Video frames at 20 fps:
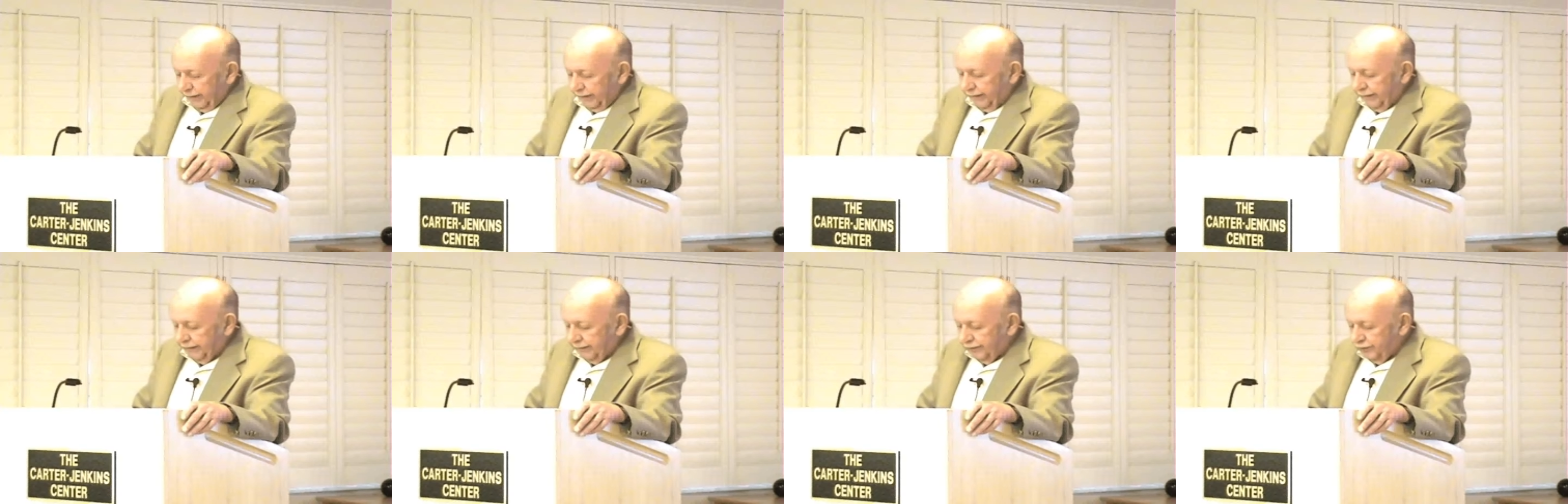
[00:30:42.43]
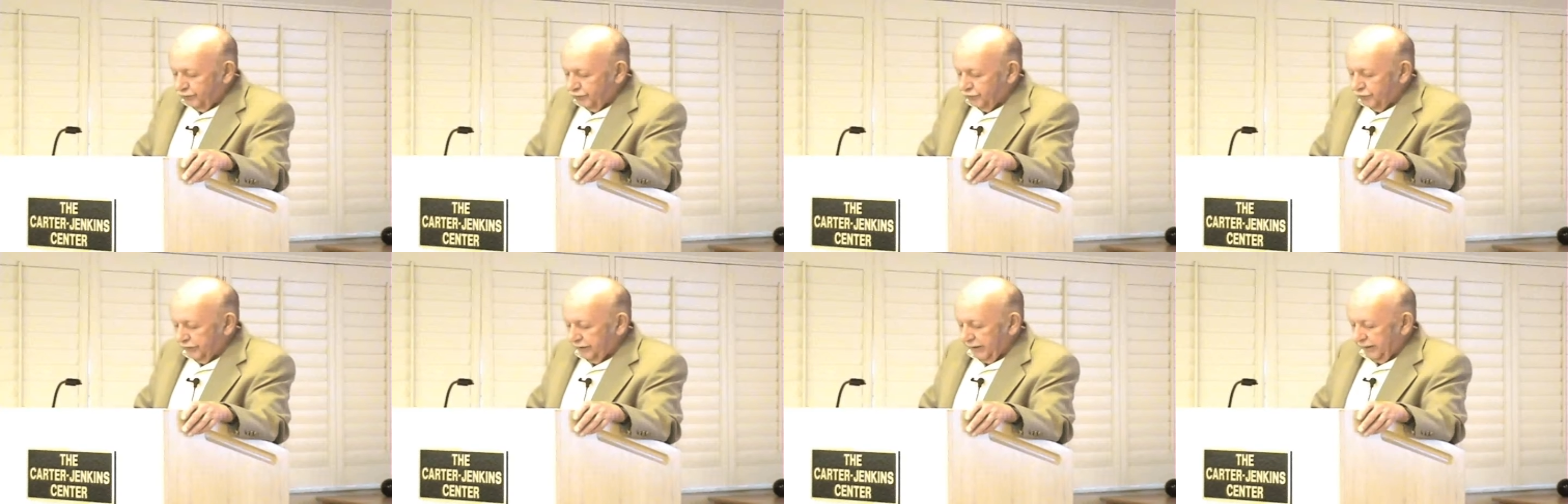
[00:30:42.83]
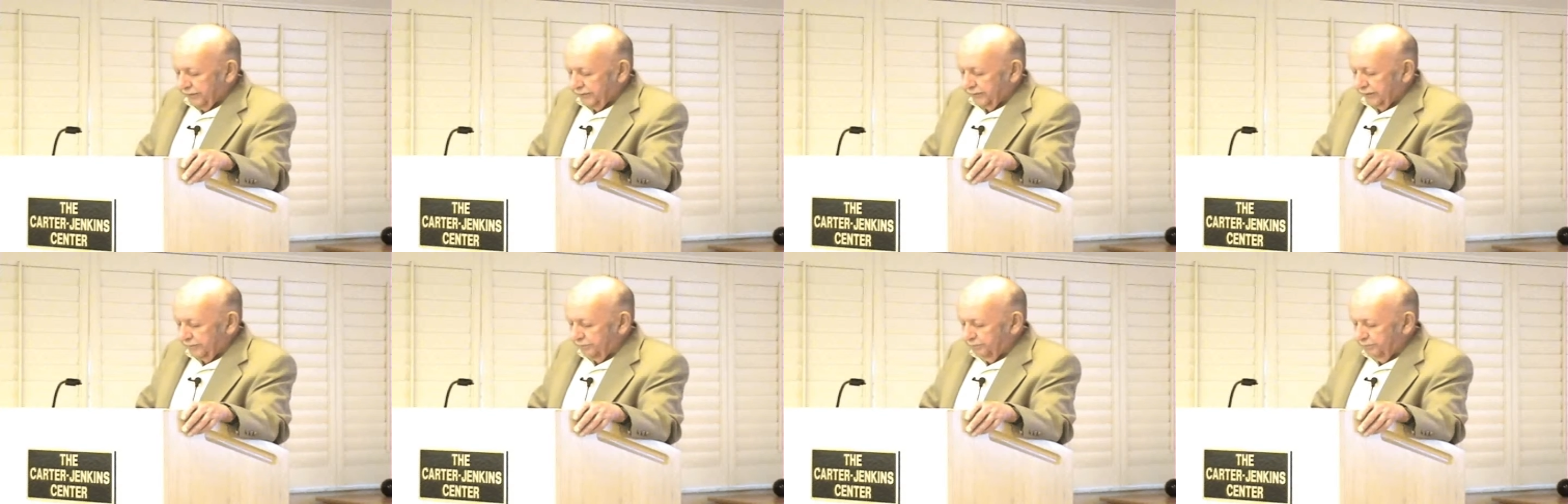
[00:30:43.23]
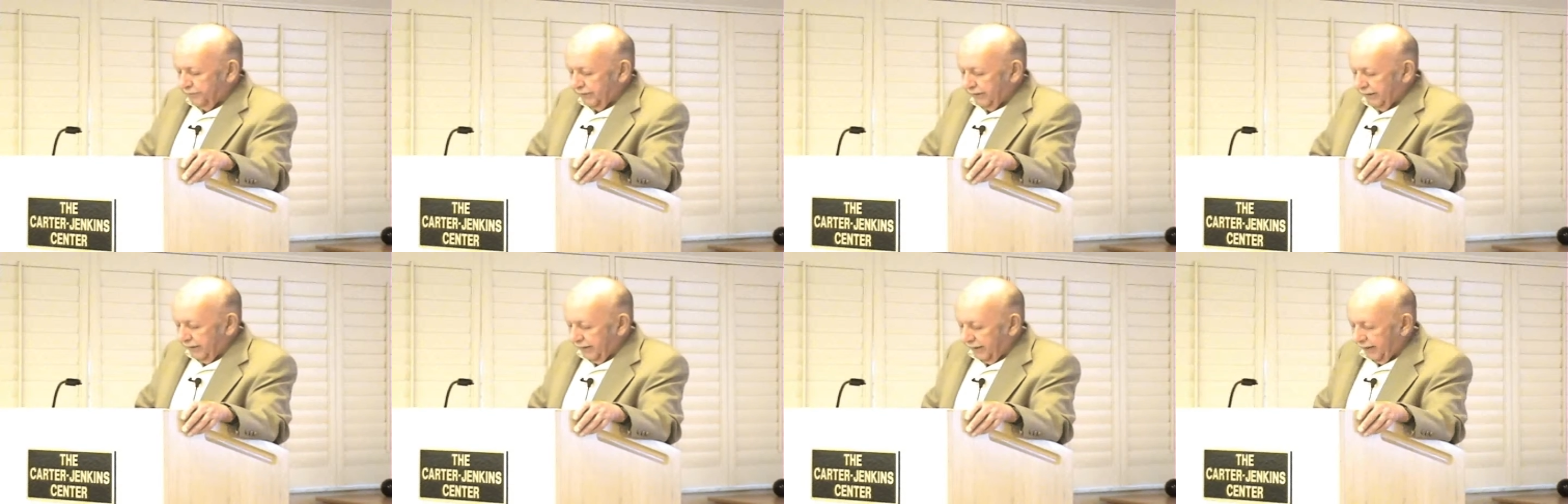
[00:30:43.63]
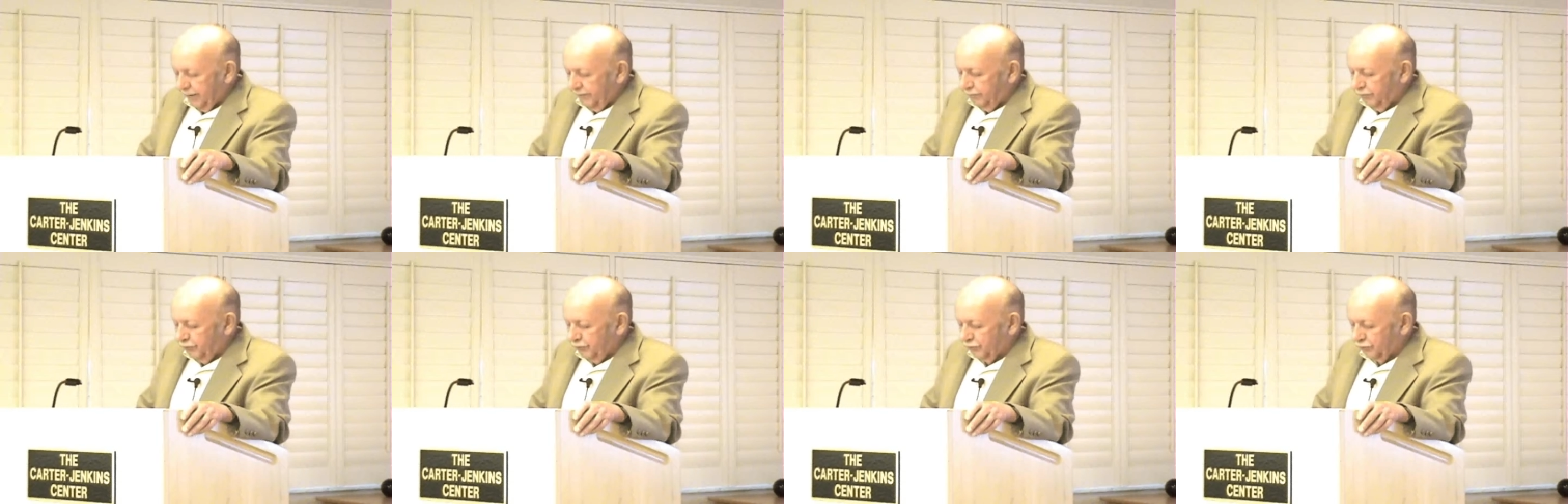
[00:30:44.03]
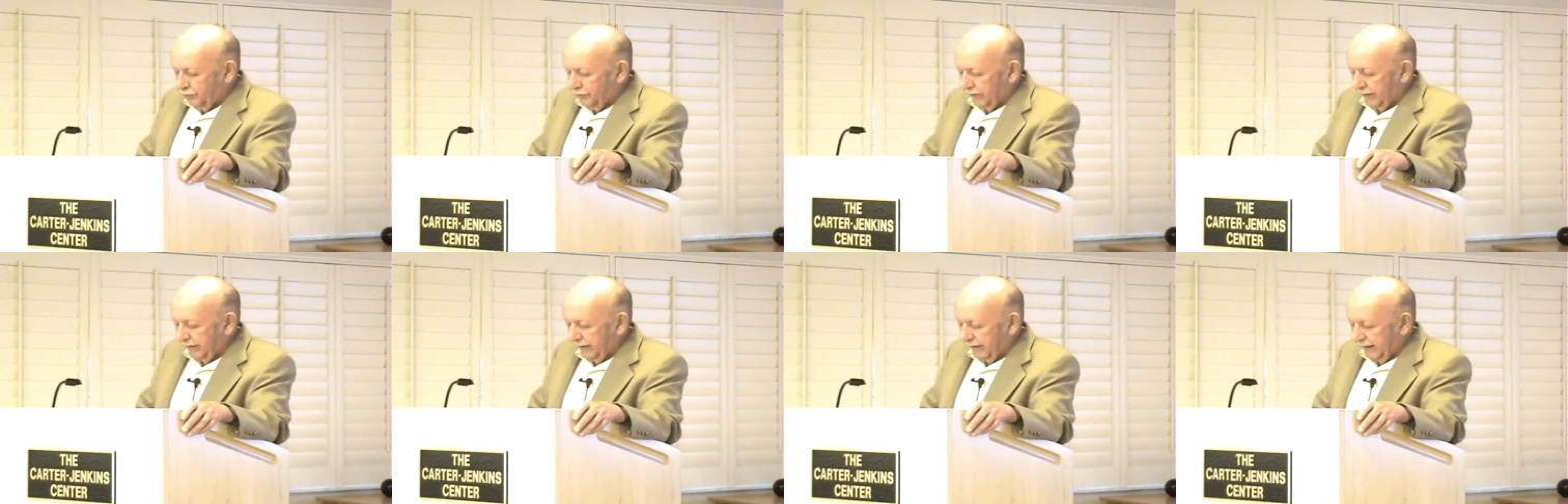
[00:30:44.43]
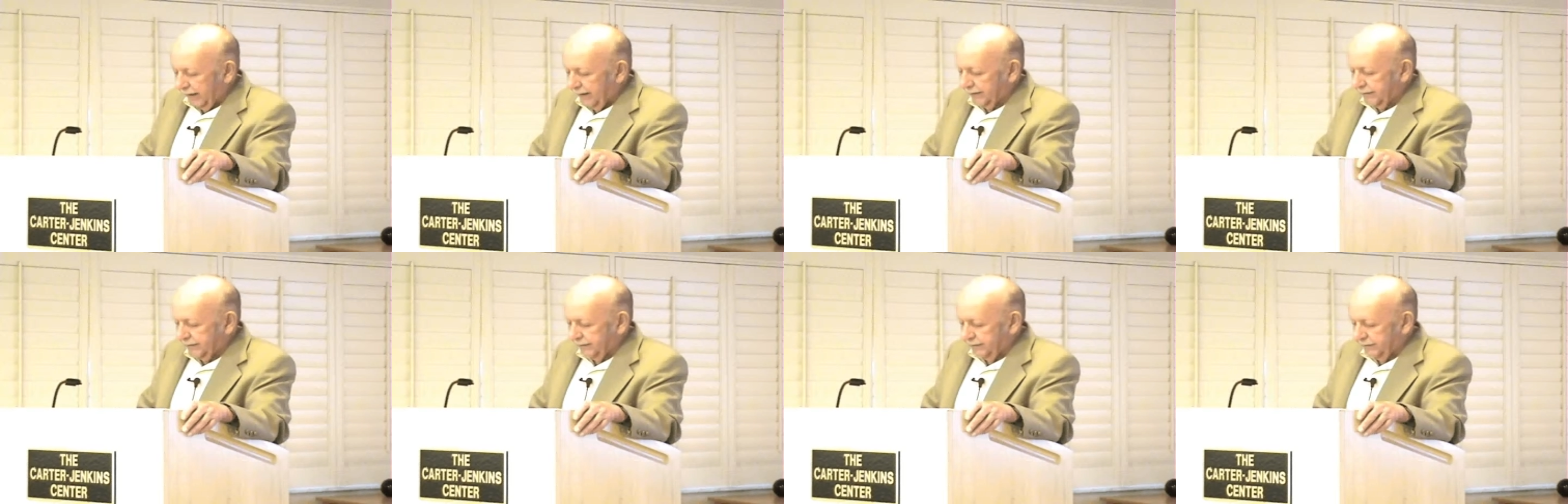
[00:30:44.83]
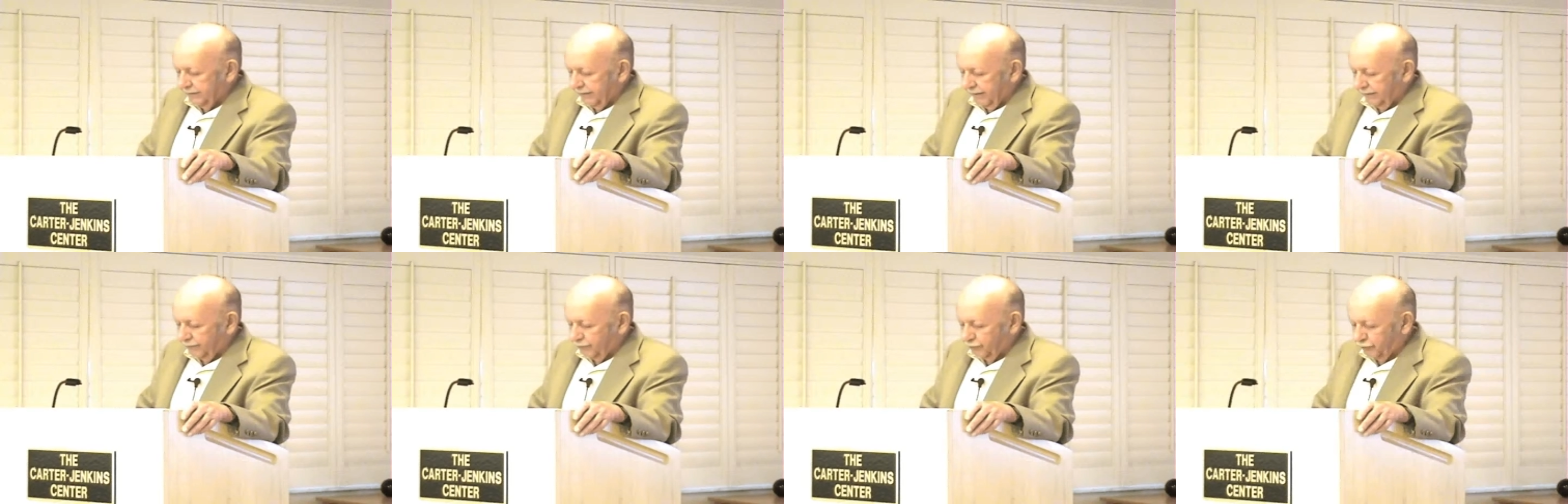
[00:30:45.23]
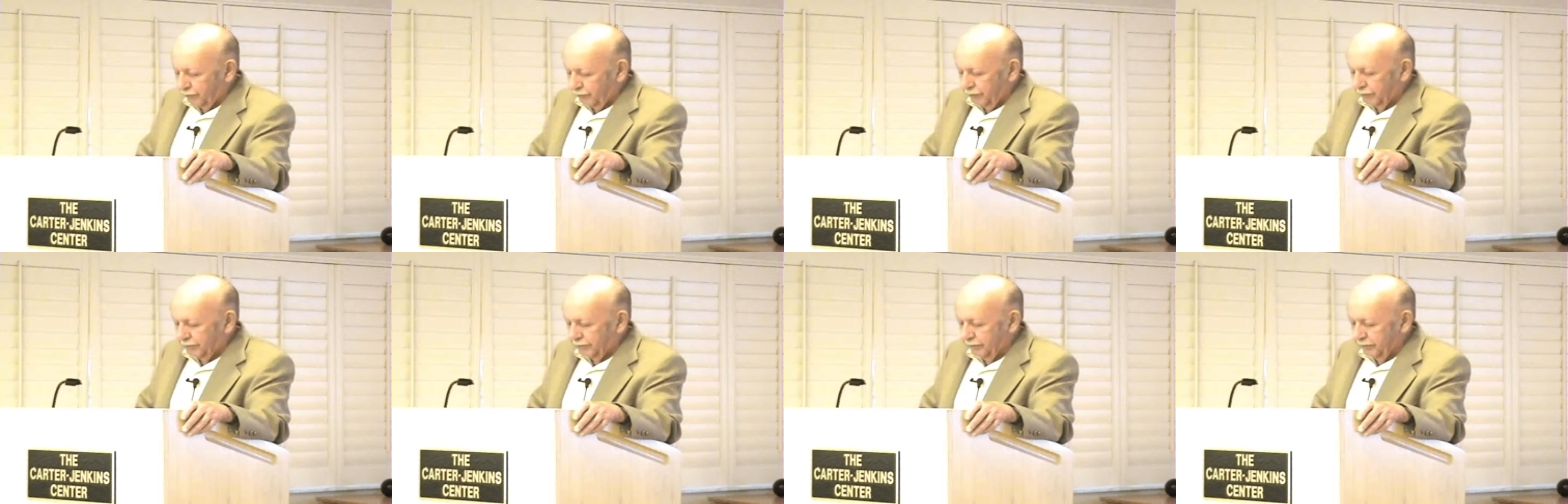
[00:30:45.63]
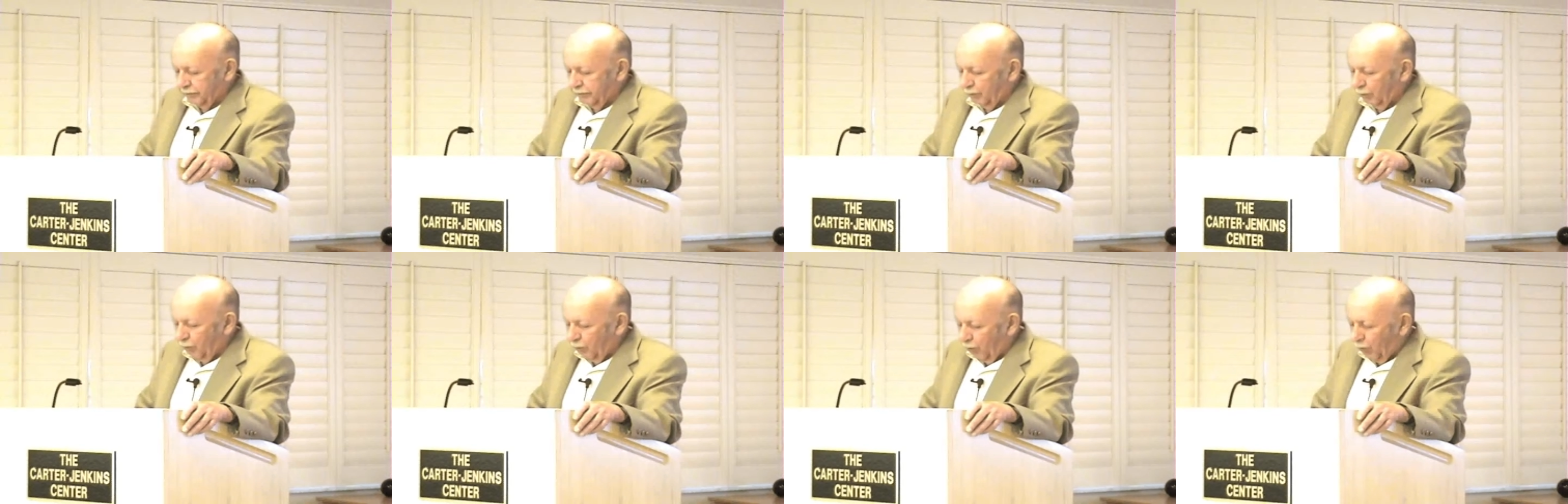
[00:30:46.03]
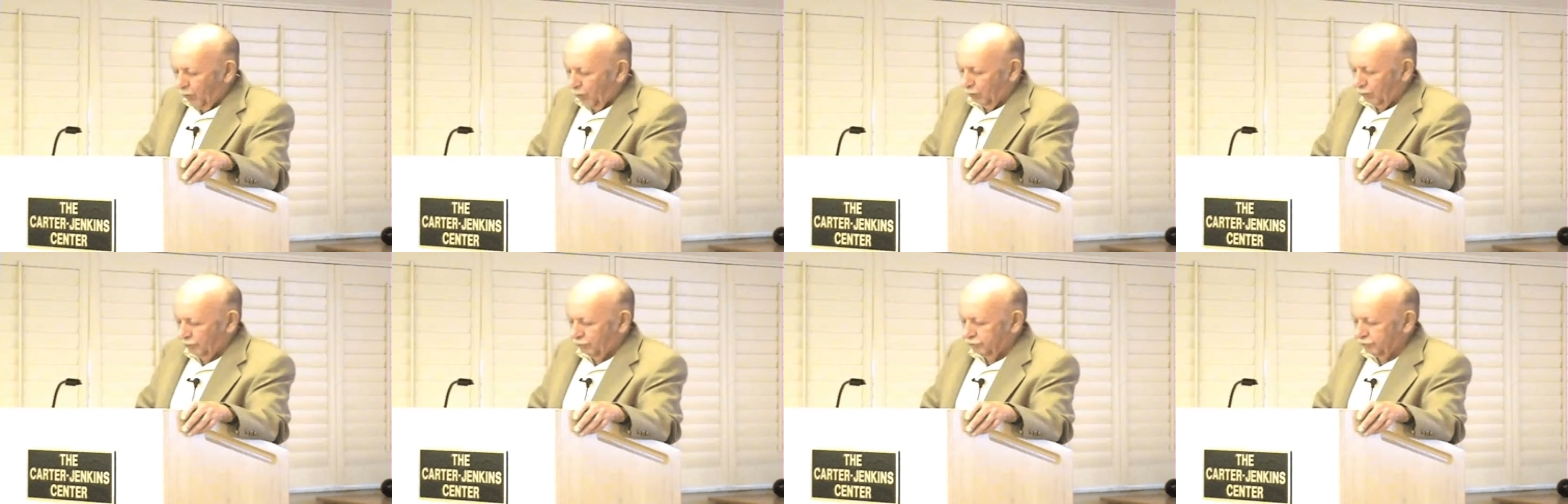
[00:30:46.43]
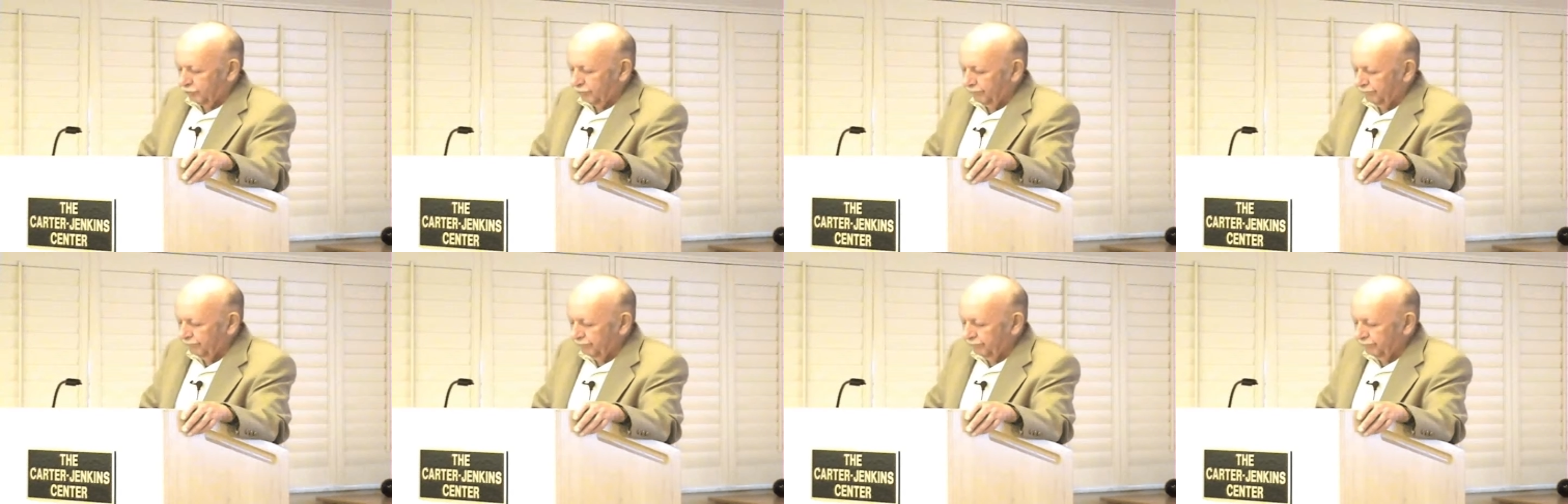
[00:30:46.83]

initiating behaviors directed at certain goals.